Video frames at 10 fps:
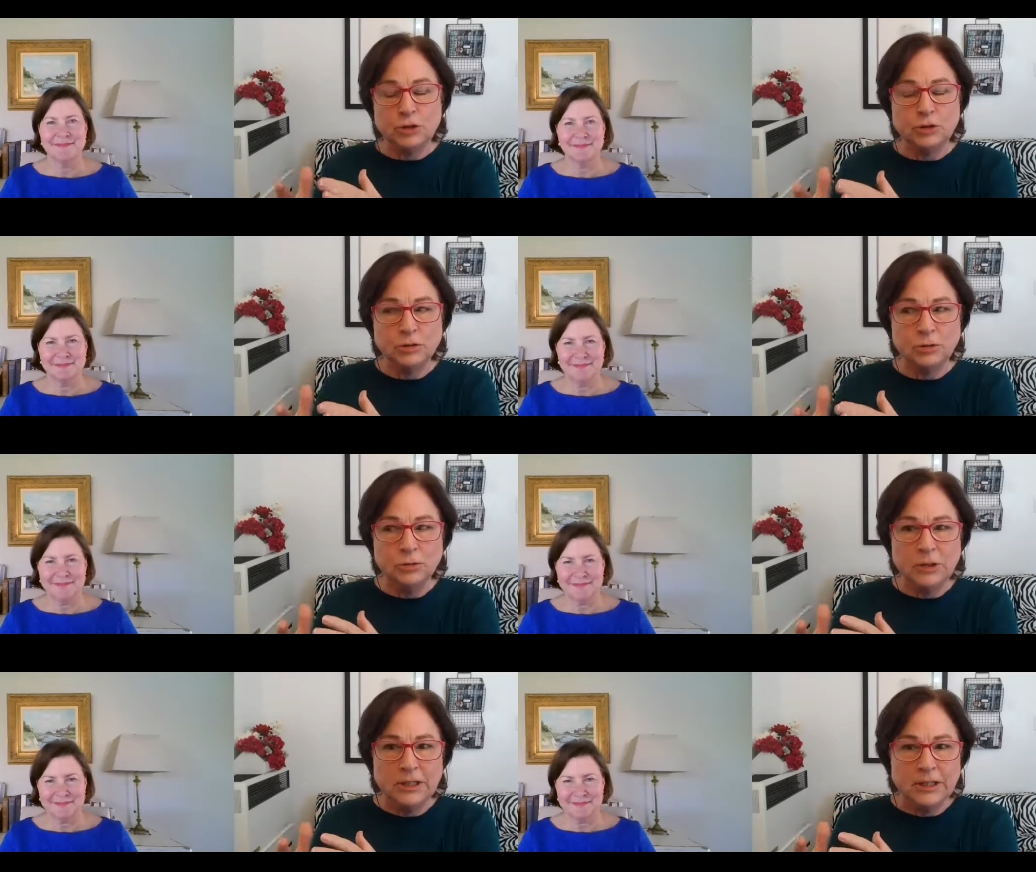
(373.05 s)

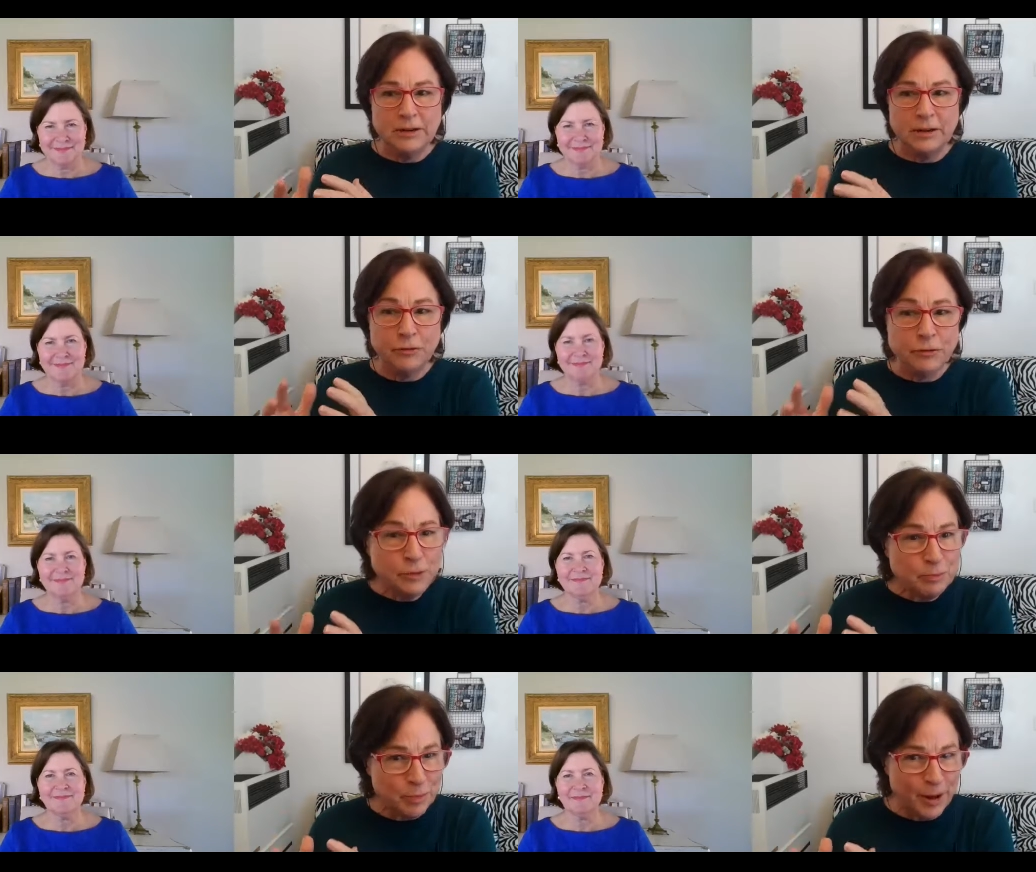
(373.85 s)
Speaker 1: to
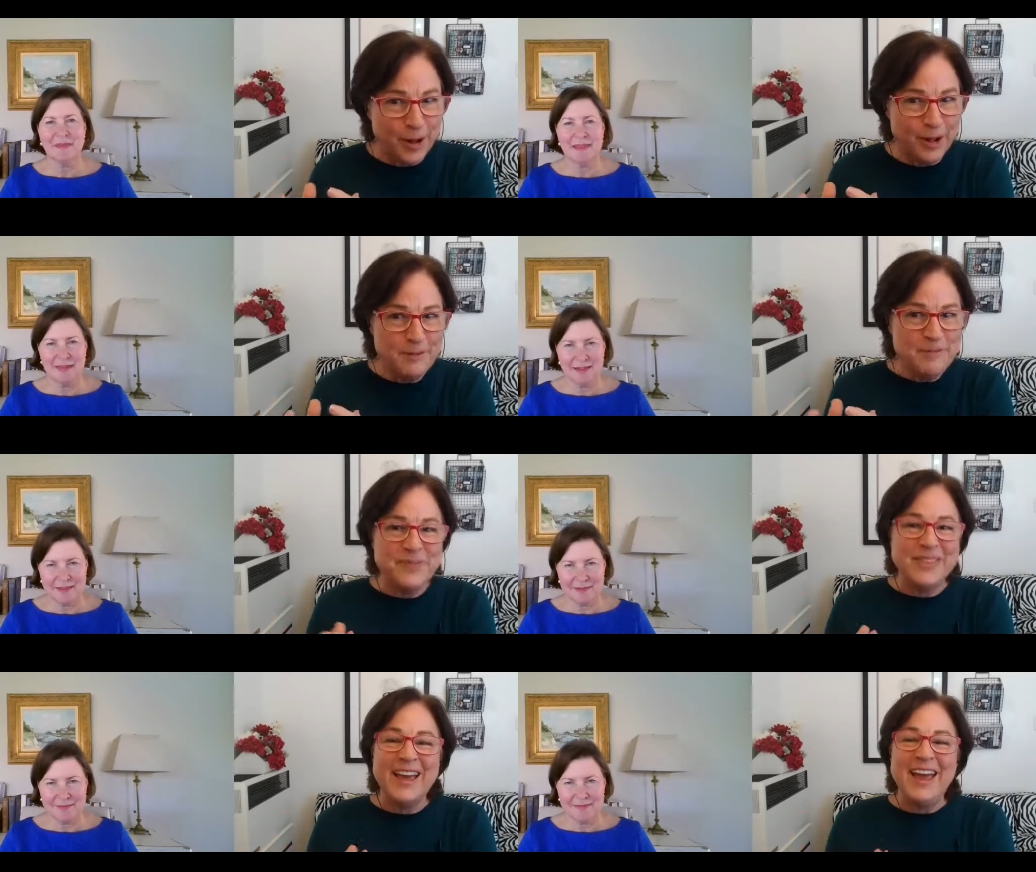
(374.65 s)
football
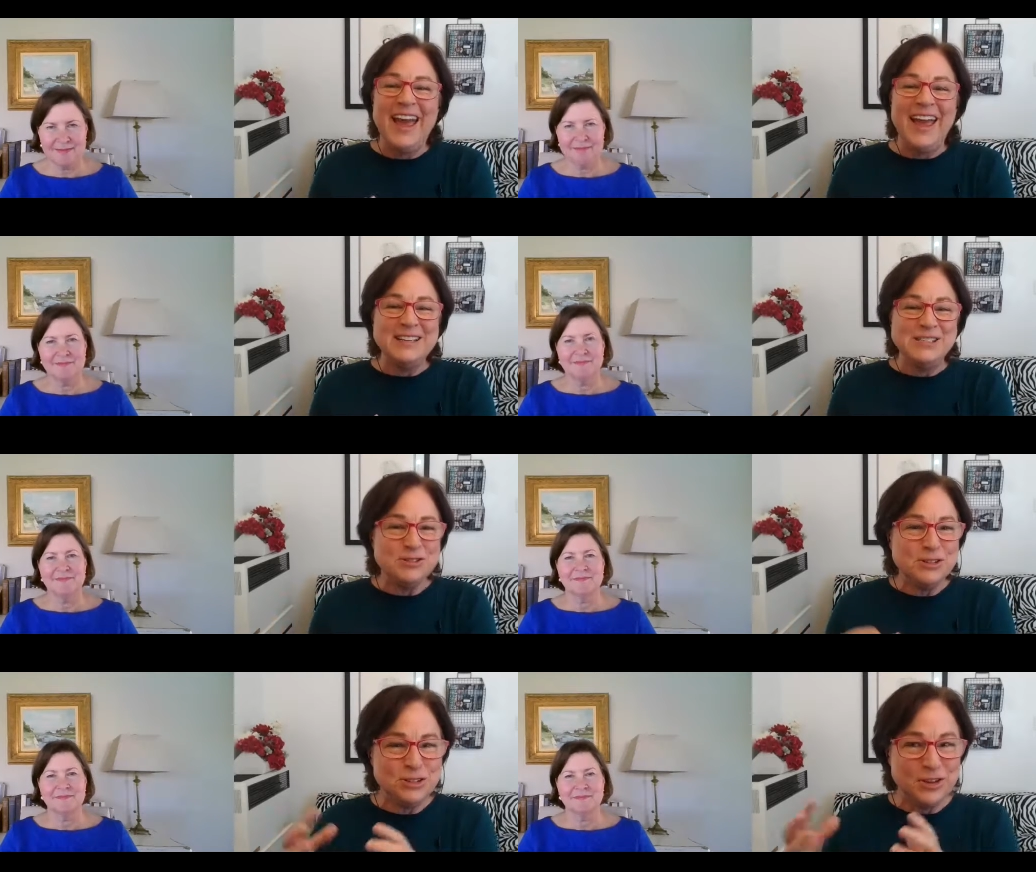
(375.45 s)
and
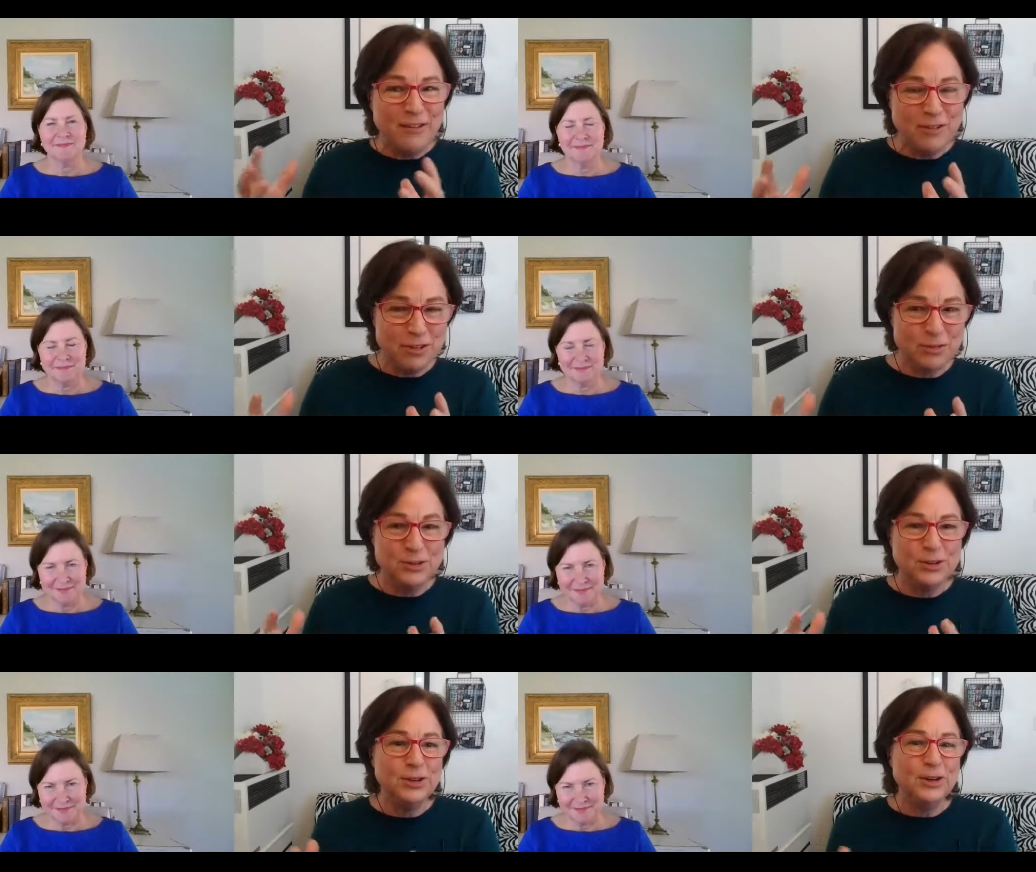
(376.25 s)
to travel
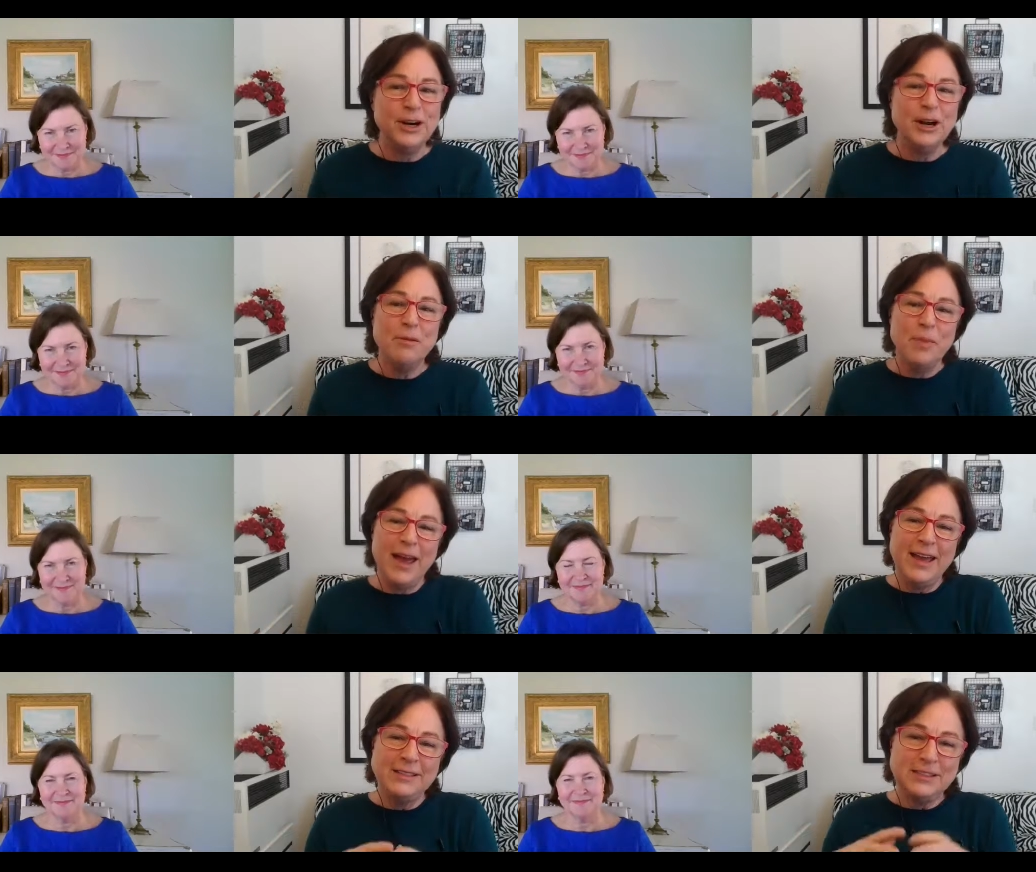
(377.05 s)
through Europe
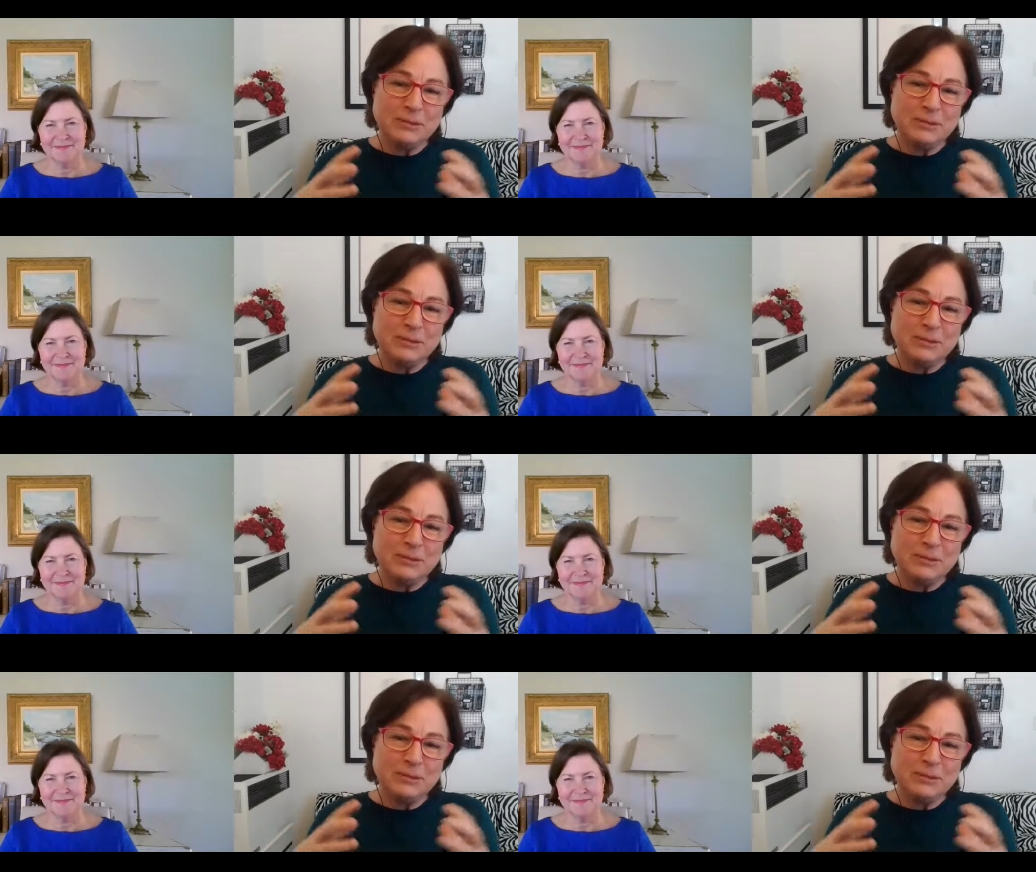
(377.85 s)
and to